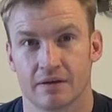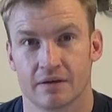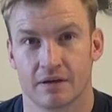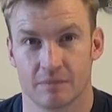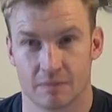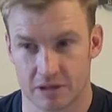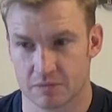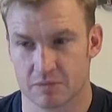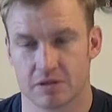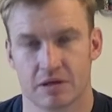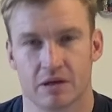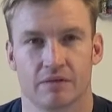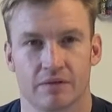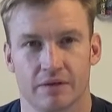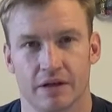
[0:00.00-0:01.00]
I imagine
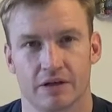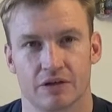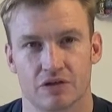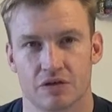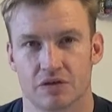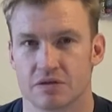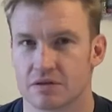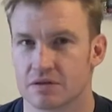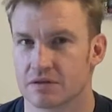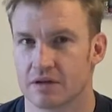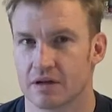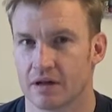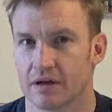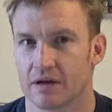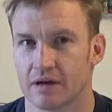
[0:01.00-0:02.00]
myself in their shoes
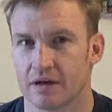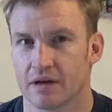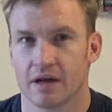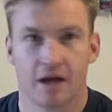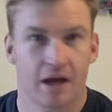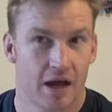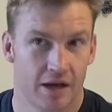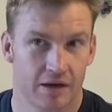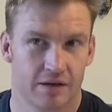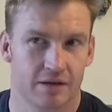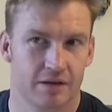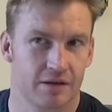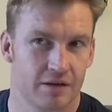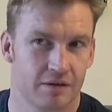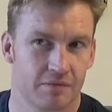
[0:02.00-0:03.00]
and
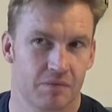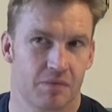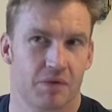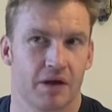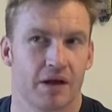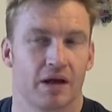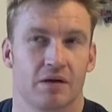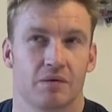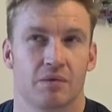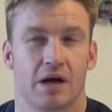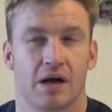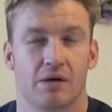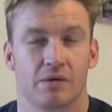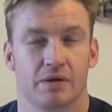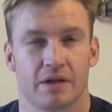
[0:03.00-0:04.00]
think
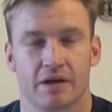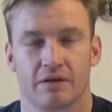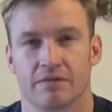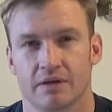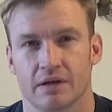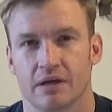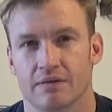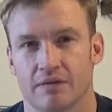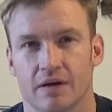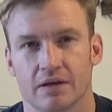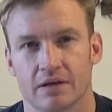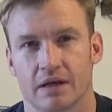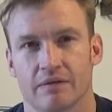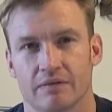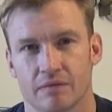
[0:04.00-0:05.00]
how would they feel if I
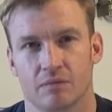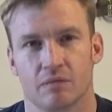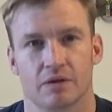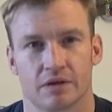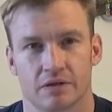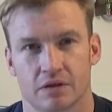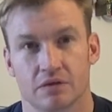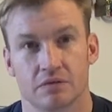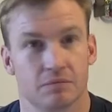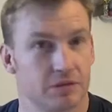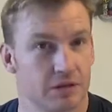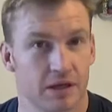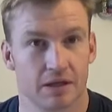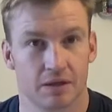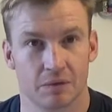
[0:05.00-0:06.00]
told them
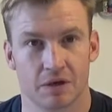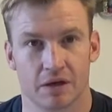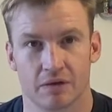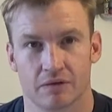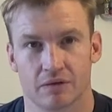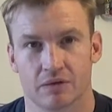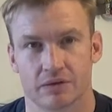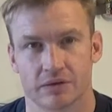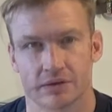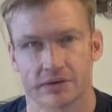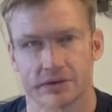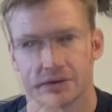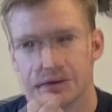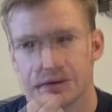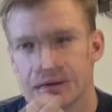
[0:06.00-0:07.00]
exactly what I thought.
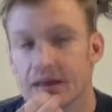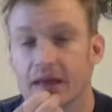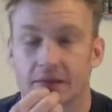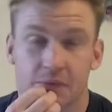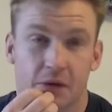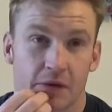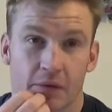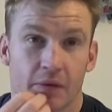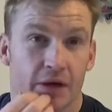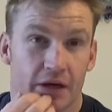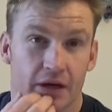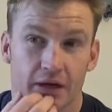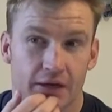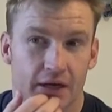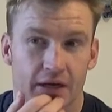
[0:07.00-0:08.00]
Yeah, as part of my
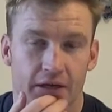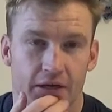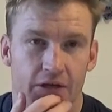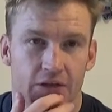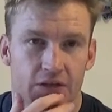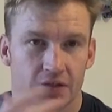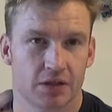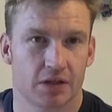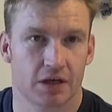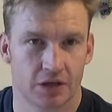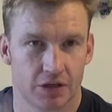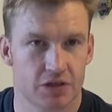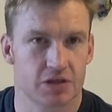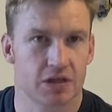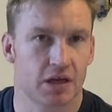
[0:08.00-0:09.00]
work I go
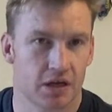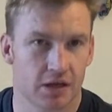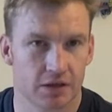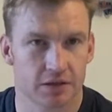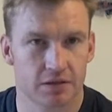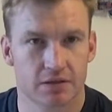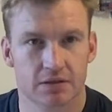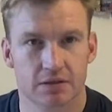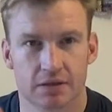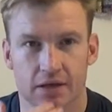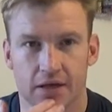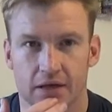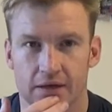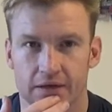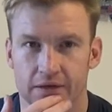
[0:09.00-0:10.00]
see clients
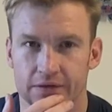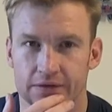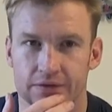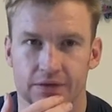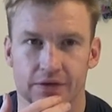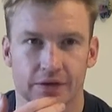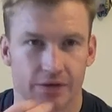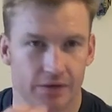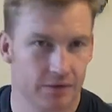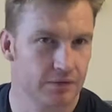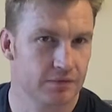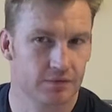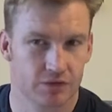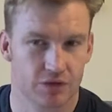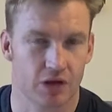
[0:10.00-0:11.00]
and do
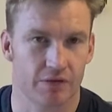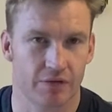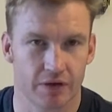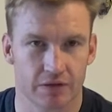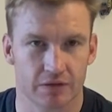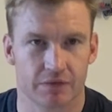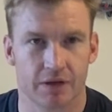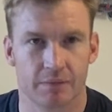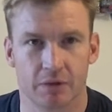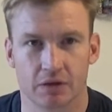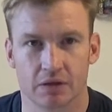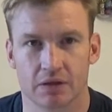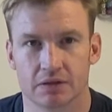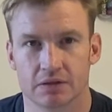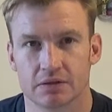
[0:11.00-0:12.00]
surveys of their
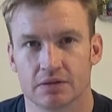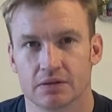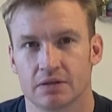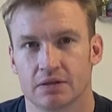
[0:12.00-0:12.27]
buildings,